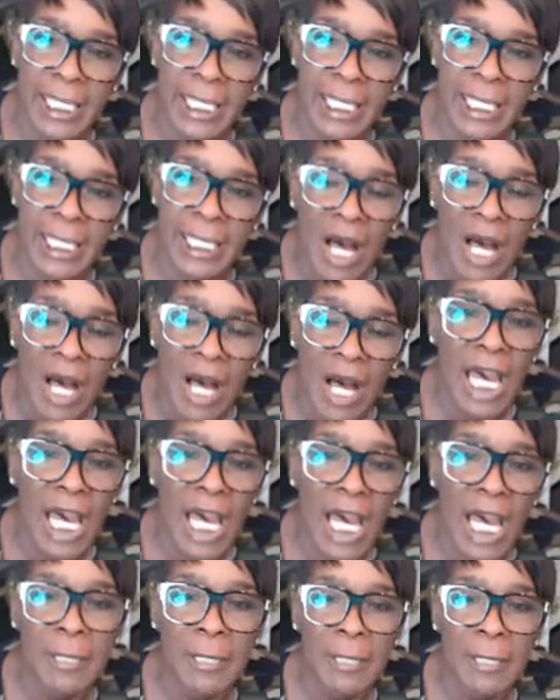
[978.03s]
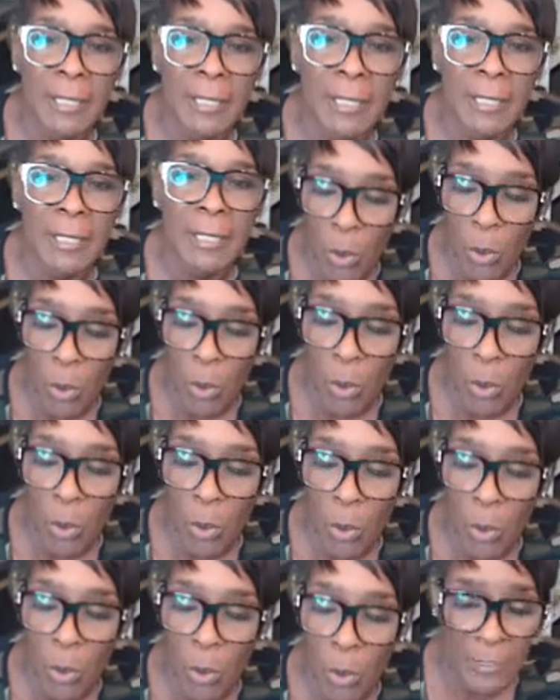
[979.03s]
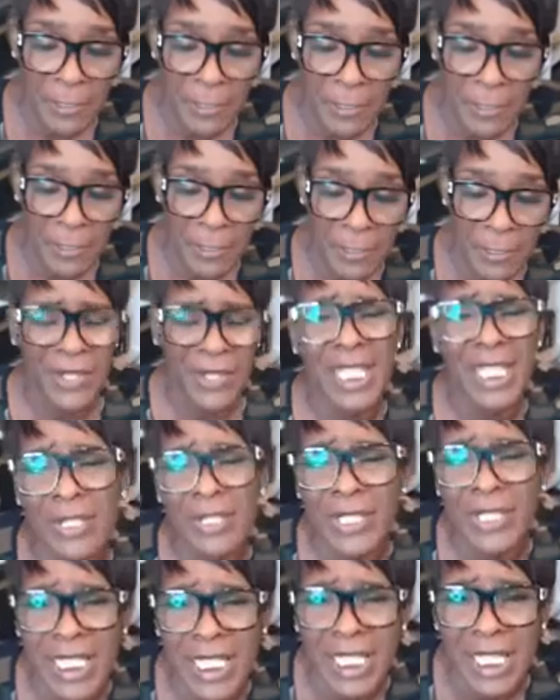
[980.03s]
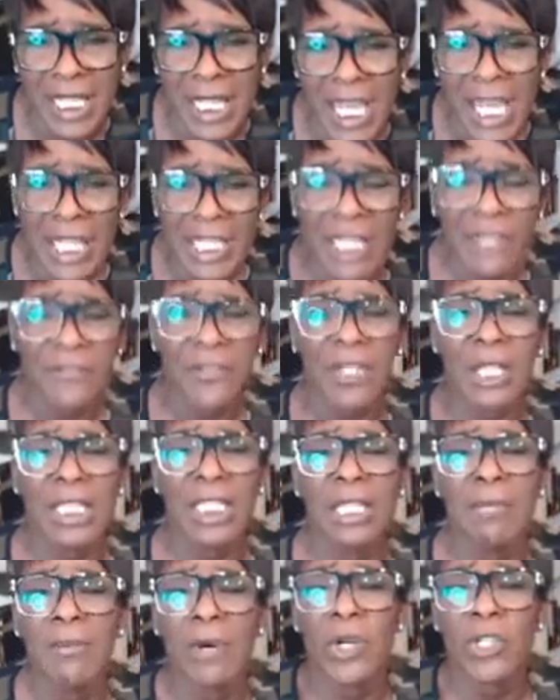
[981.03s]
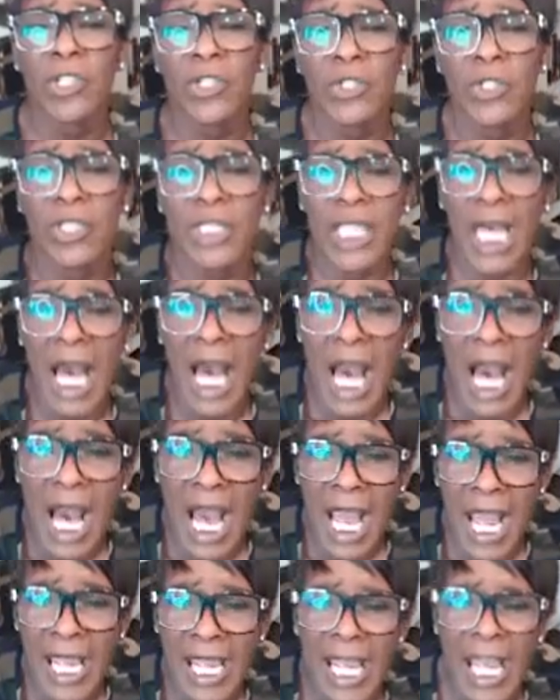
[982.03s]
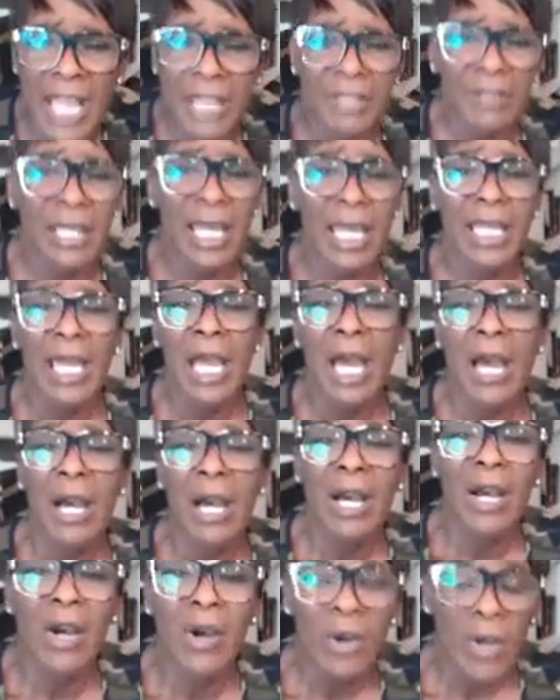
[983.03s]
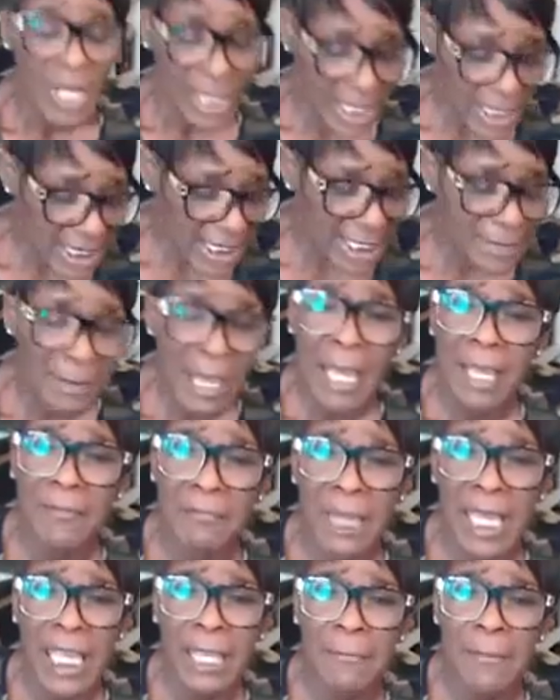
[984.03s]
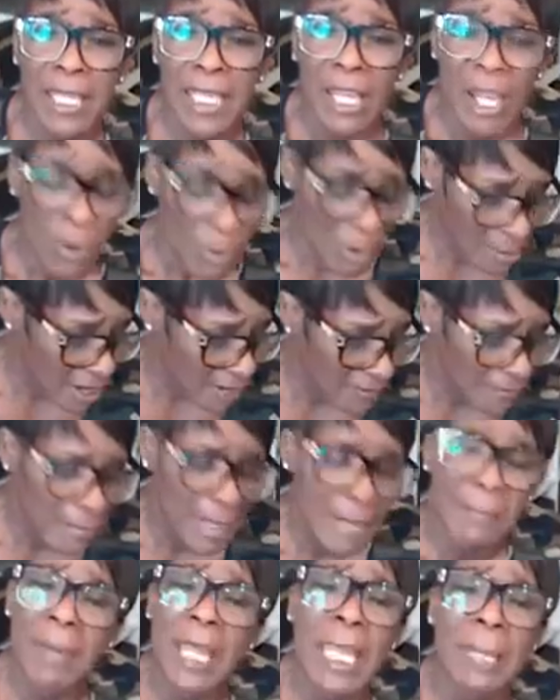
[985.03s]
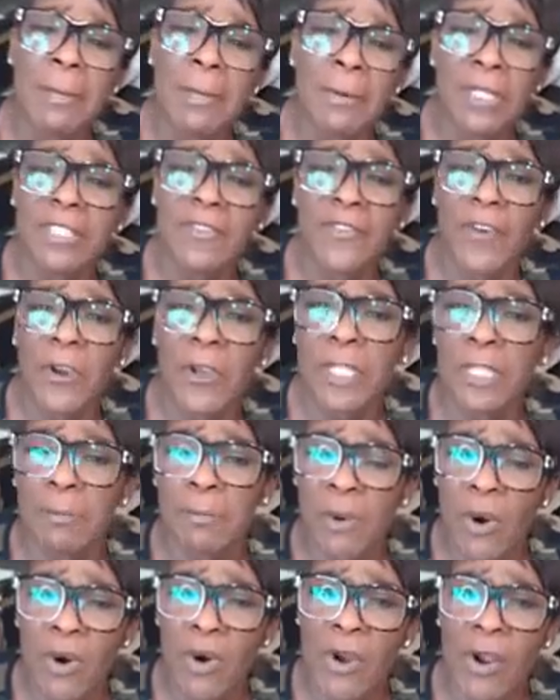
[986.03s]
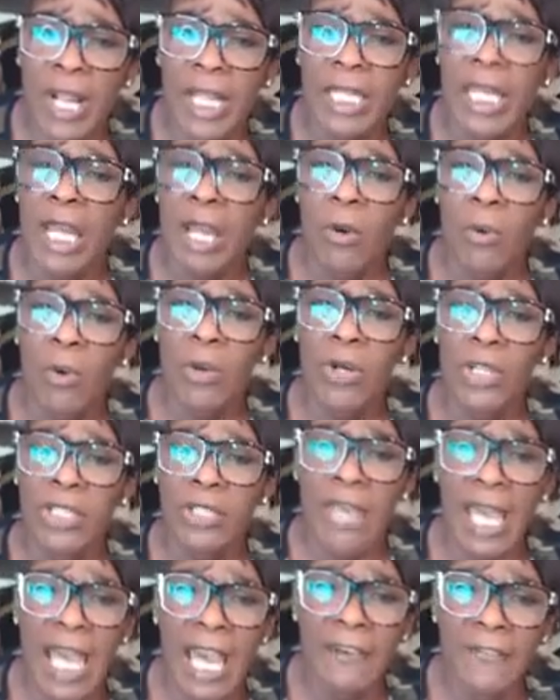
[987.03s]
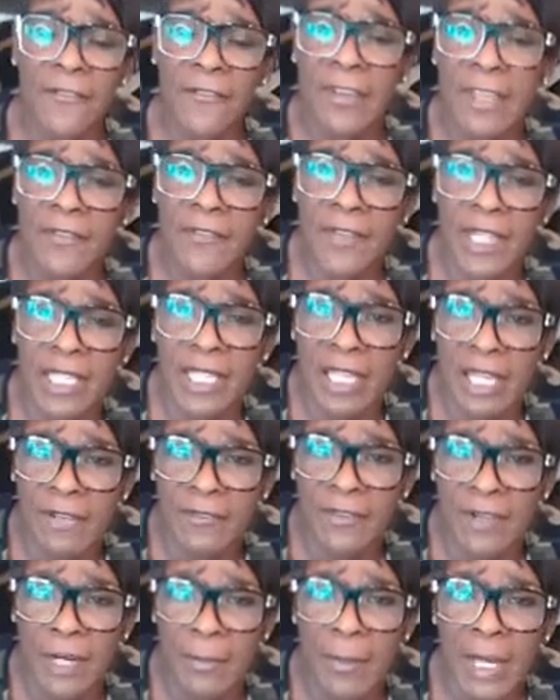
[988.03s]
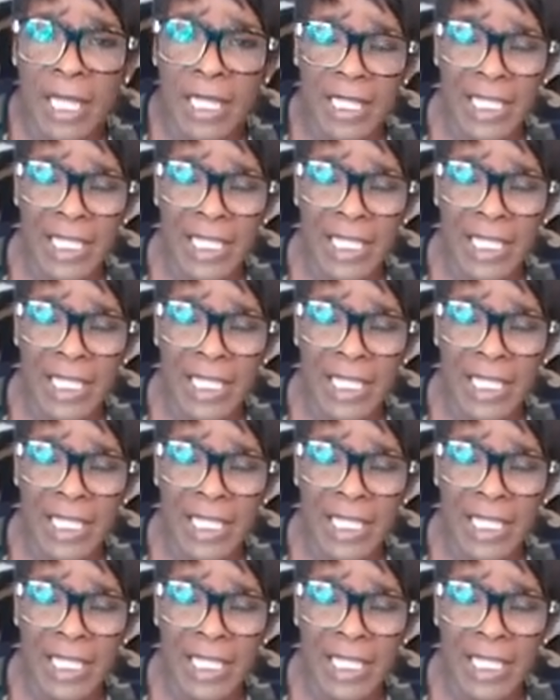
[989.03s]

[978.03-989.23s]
A lot of people don't want to throw away pictures. They feel guilty. They feel an emotional tie. They're like, oh, this is my baby. When my baby was first born. Well, you have 50 of them.